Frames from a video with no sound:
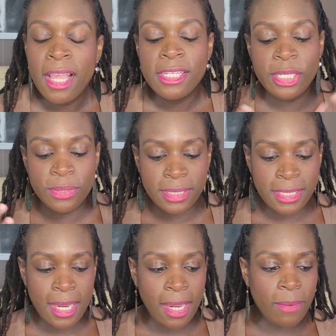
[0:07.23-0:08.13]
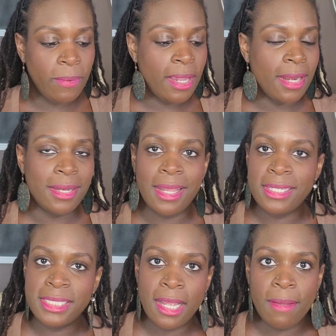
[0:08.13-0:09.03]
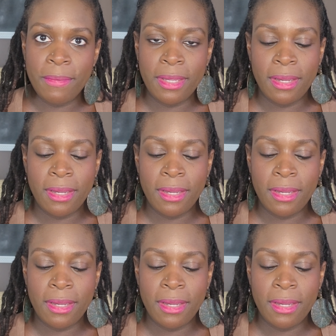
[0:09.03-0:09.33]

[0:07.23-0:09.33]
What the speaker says: So today we got a nice topic